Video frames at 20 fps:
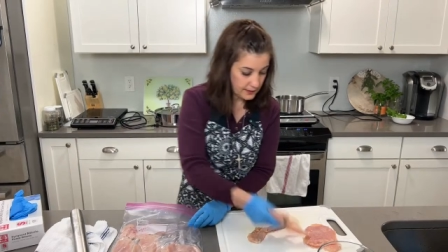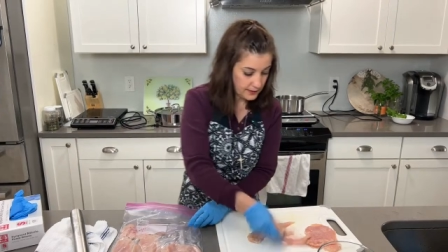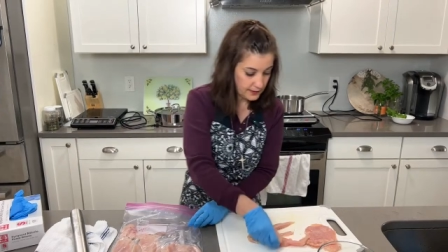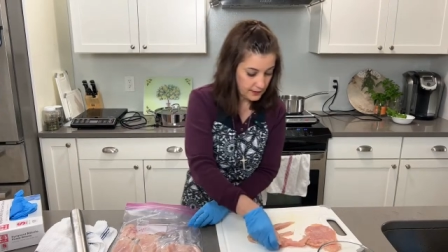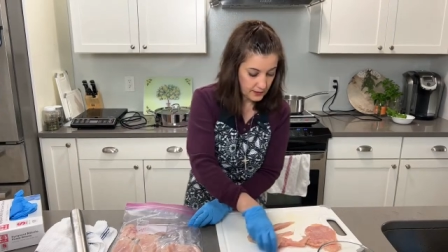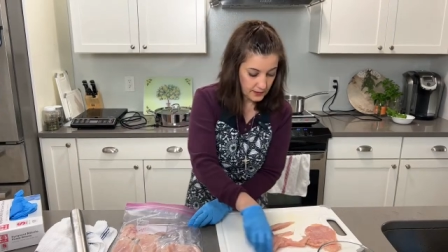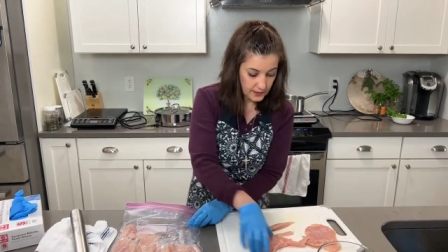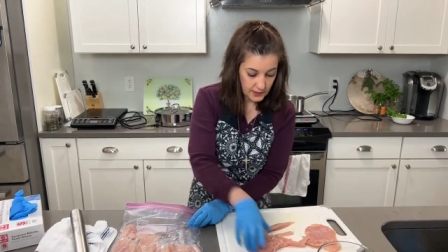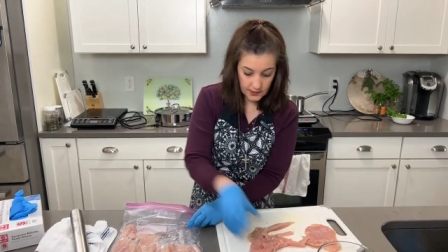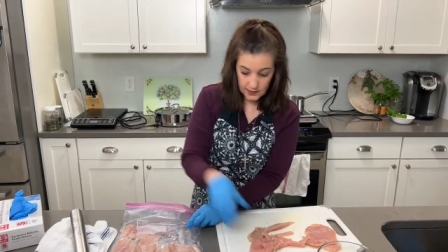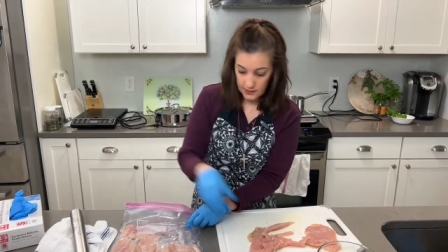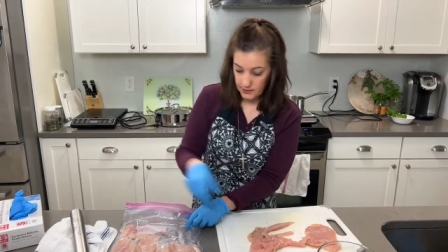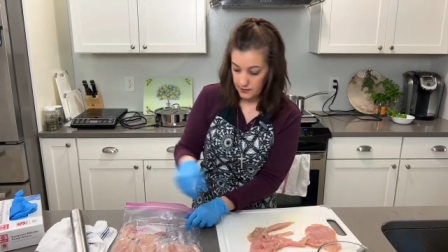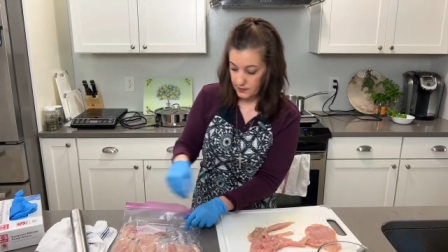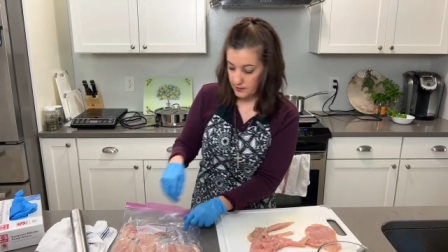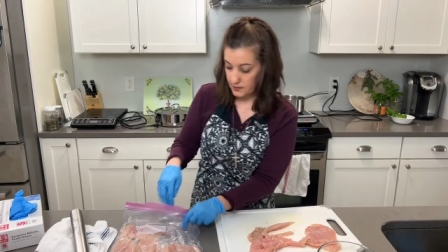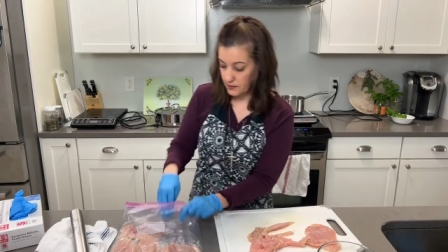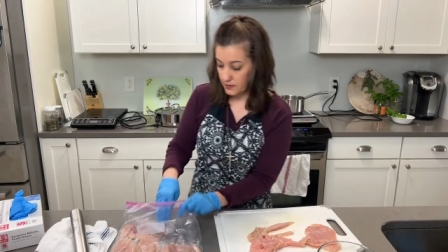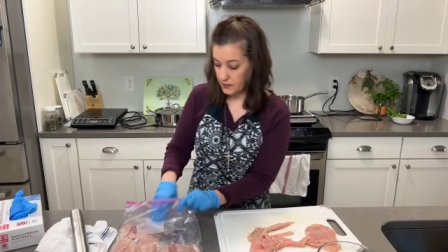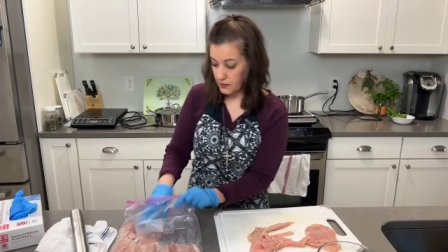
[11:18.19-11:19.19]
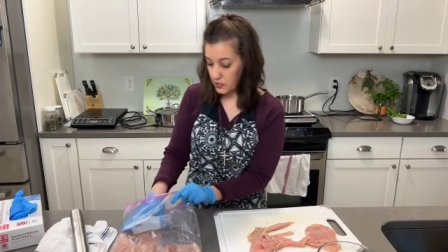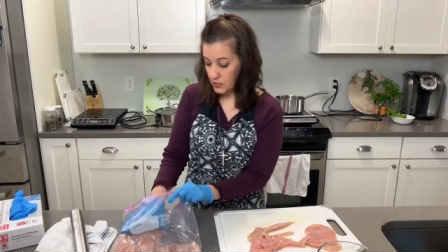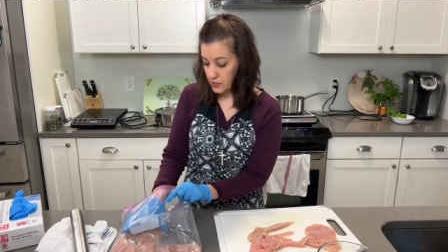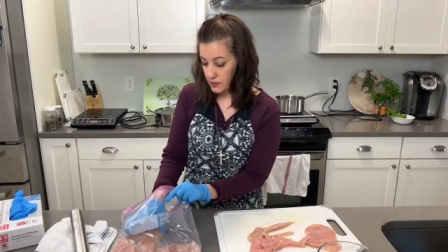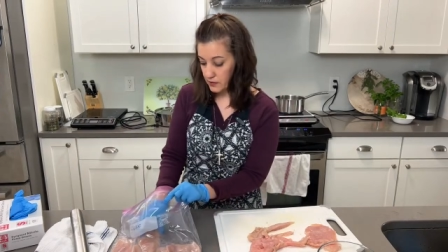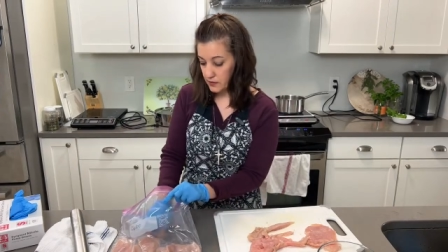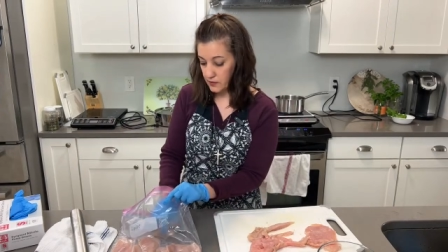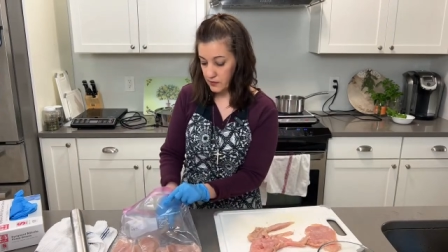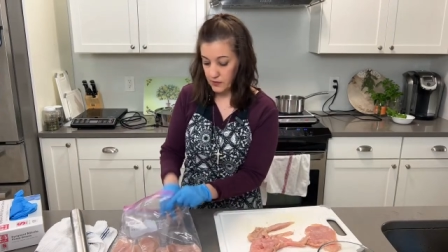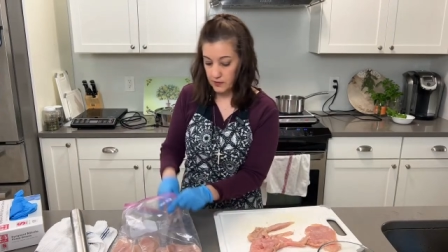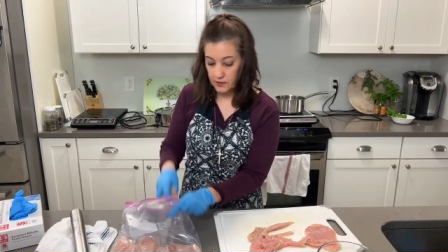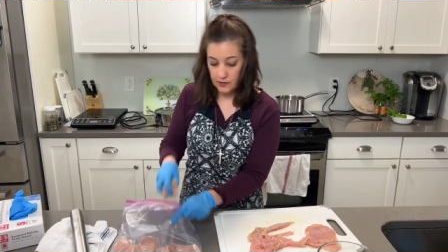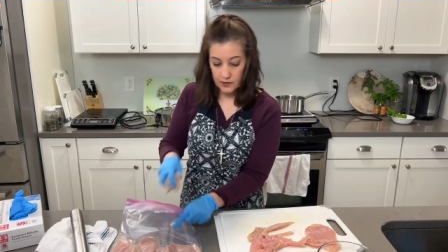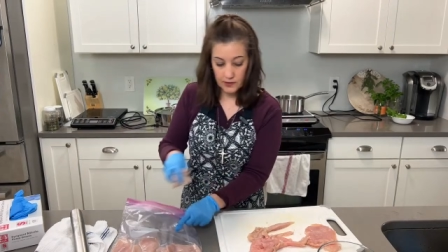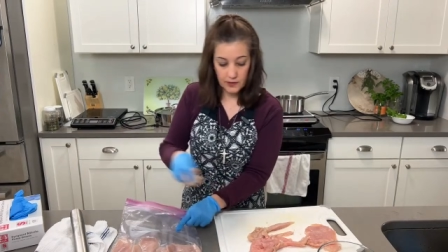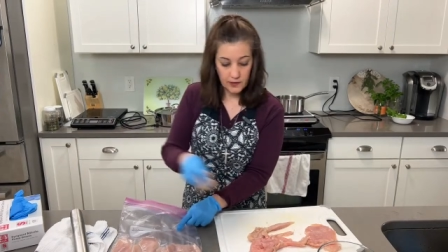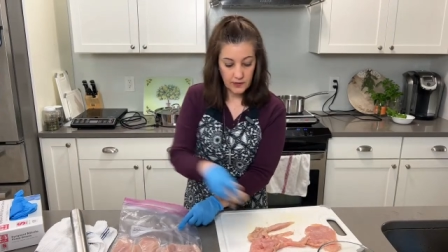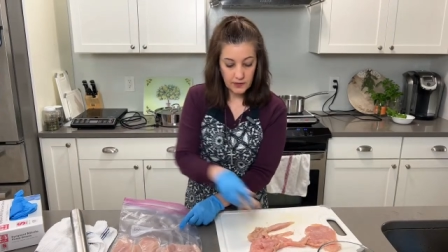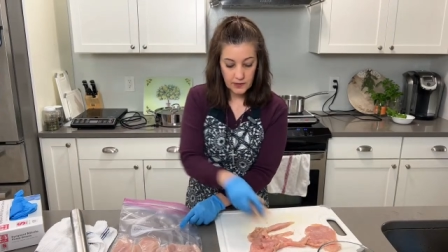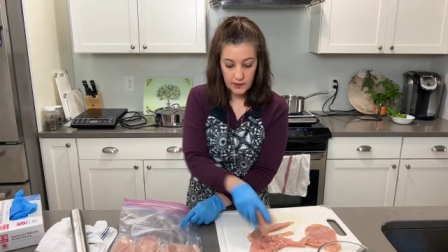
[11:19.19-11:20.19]
These are going to taste delicious.
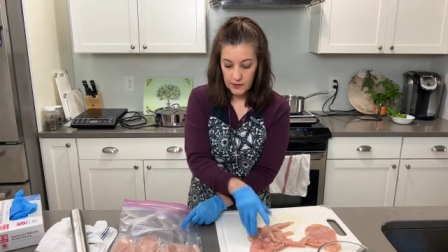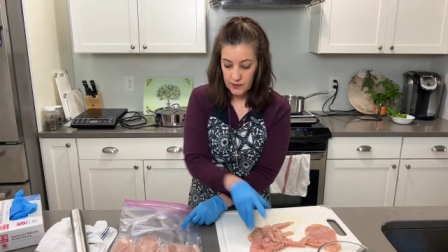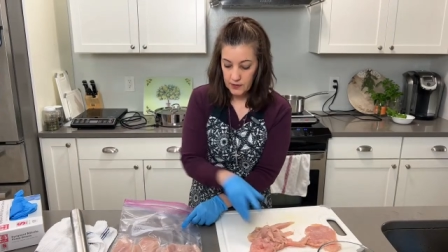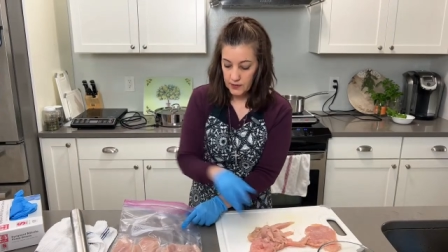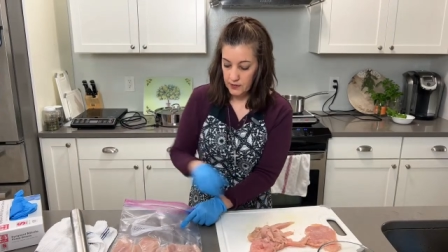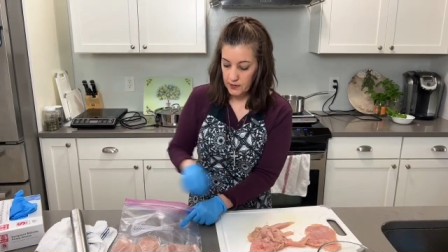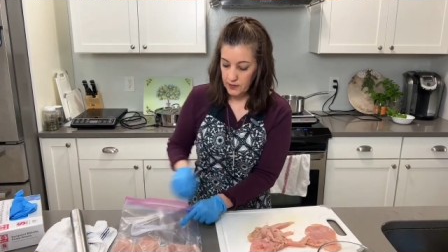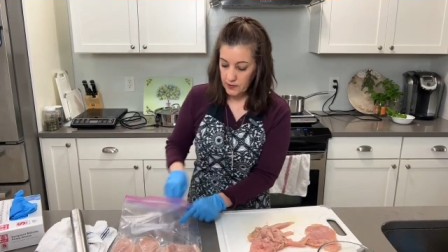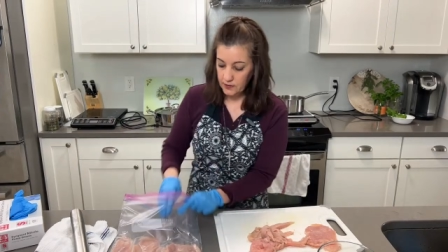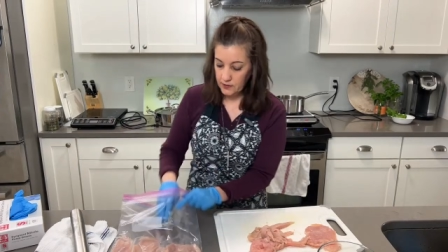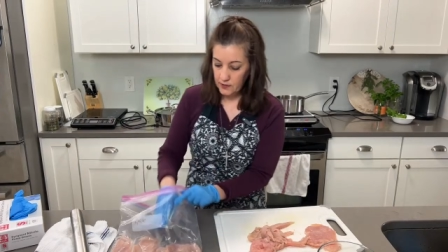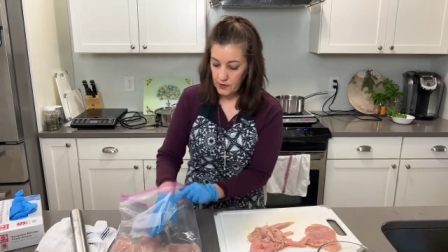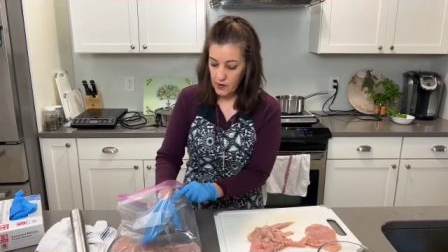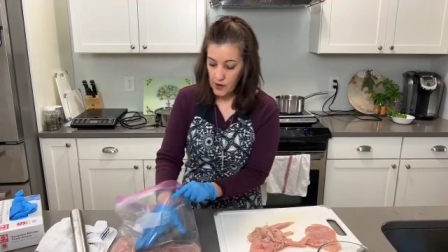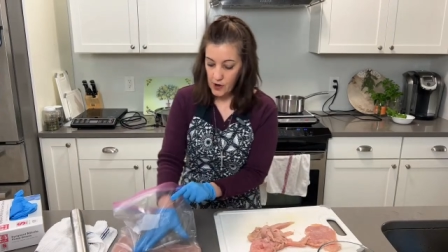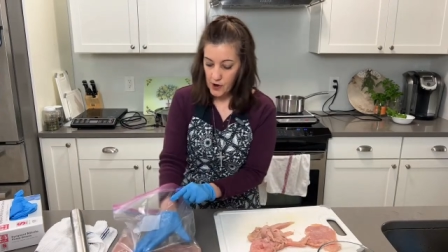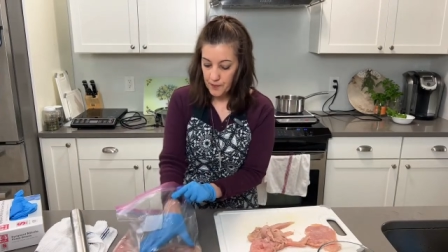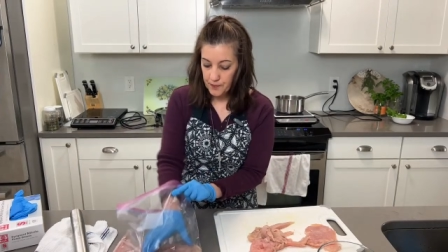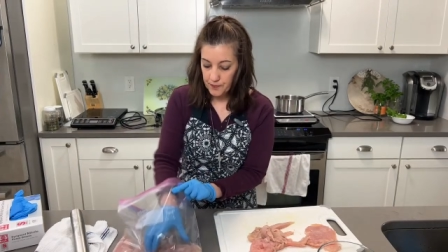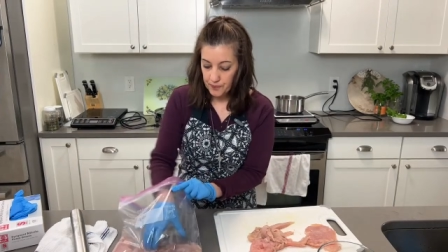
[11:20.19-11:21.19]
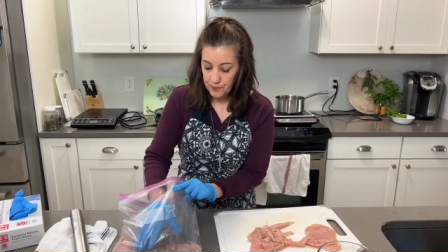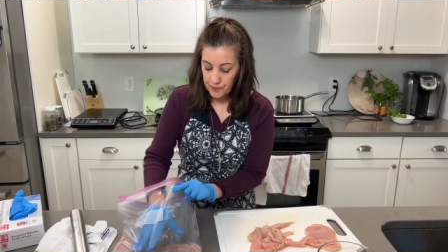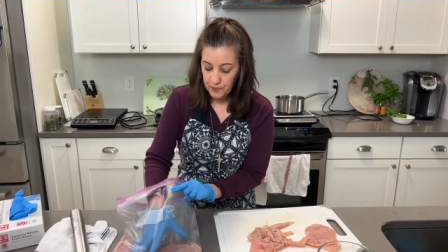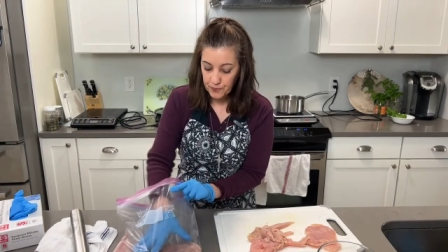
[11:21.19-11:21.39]
So